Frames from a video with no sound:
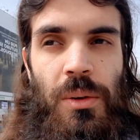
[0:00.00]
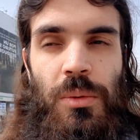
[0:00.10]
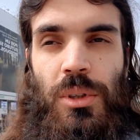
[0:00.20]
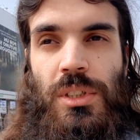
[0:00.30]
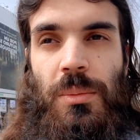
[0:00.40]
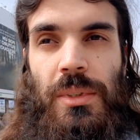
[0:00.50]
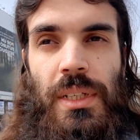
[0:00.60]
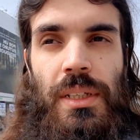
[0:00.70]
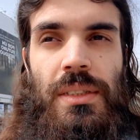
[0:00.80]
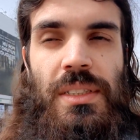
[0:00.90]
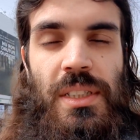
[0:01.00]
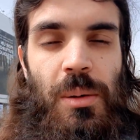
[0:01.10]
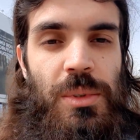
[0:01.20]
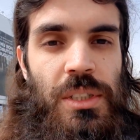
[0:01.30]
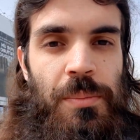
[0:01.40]
For example, in
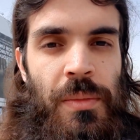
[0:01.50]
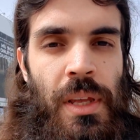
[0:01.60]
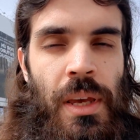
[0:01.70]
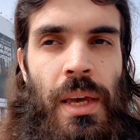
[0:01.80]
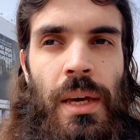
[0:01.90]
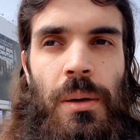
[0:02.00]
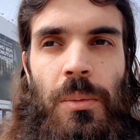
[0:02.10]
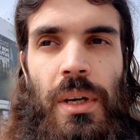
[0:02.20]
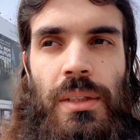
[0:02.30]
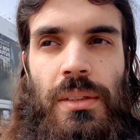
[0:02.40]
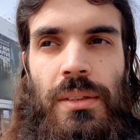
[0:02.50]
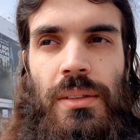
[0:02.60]
summer, when